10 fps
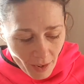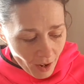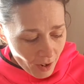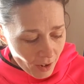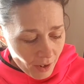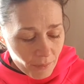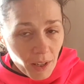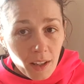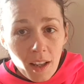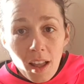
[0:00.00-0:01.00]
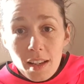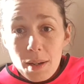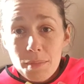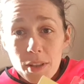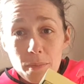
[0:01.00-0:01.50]

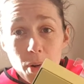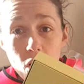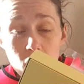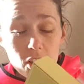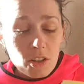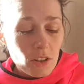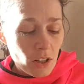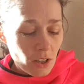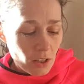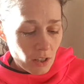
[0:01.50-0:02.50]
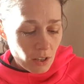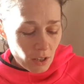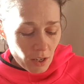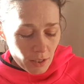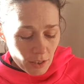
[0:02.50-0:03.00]
Comes in the box,
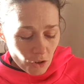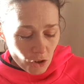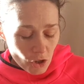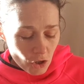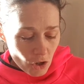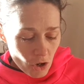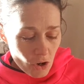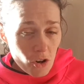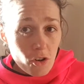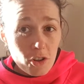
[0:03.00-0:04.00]
as it should do.